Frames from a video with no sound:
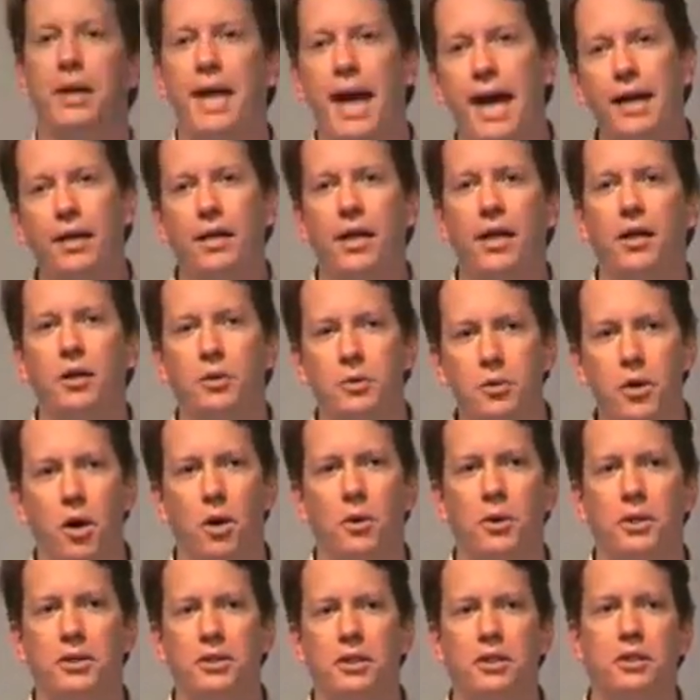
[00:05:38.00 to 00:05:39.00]
what Galileo
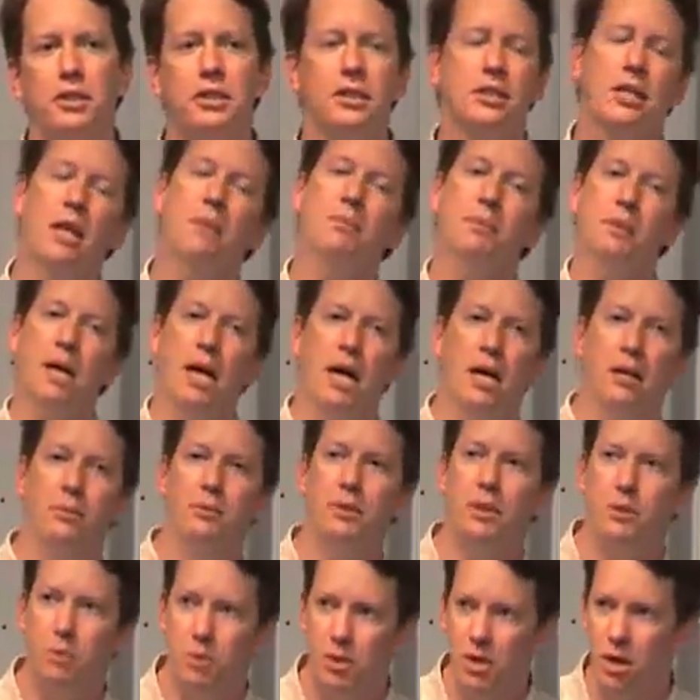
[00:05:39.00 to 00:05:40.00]
noticed is that
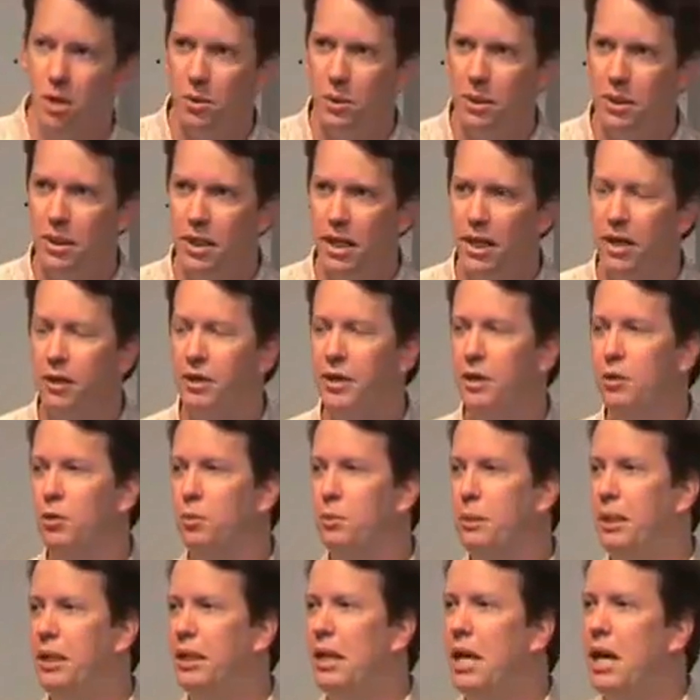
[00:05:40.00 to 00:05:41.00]
sometimes he would go in there and it
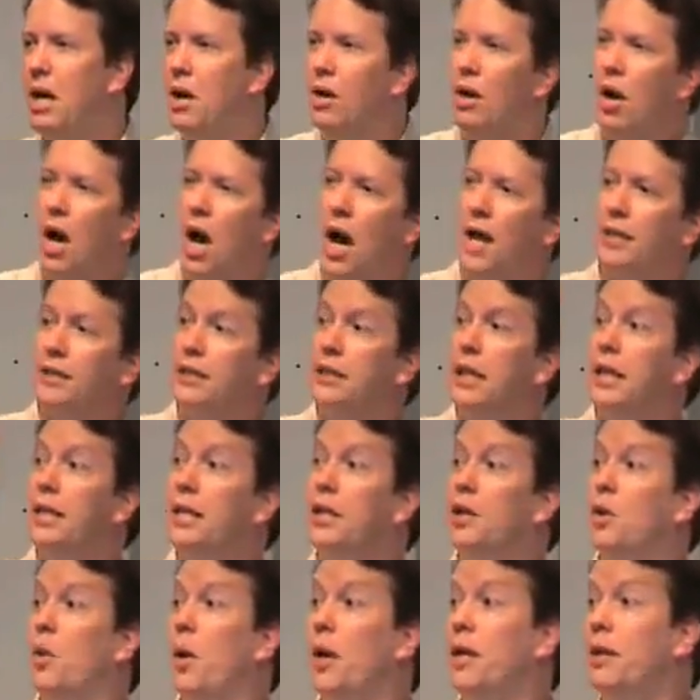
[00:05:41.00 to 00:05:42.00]
would be
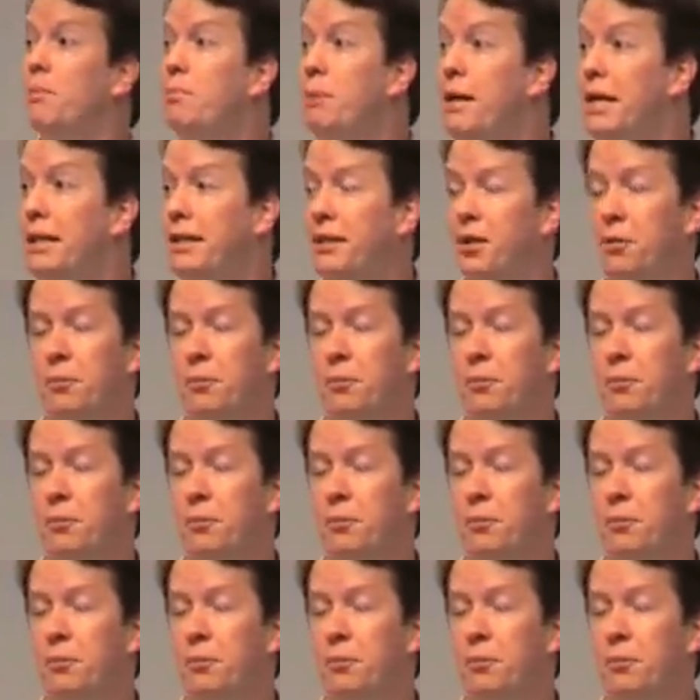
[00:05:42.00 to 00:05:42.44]
oscillating quite a bit.